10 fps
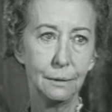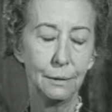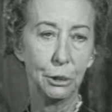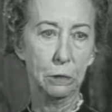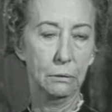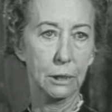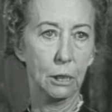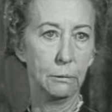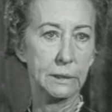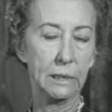You know, we
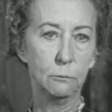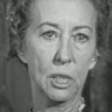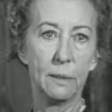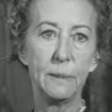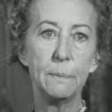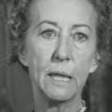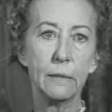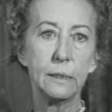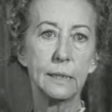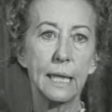always did want to be
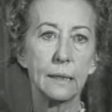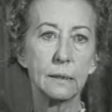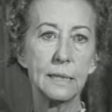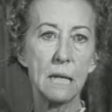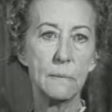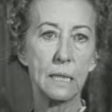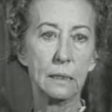buried together down by the